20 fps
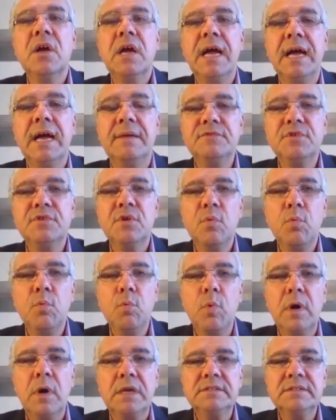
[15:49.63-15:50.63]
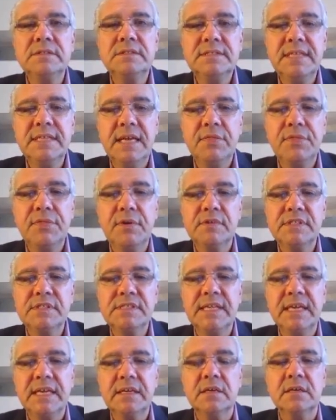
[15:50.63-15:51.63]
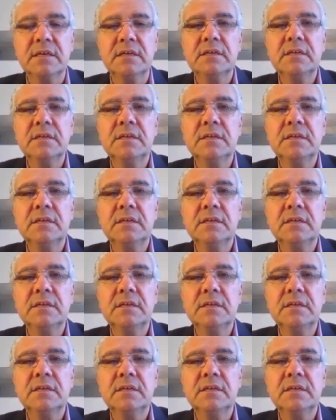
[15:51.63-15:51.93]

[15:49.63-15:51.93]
after 1/10 of a second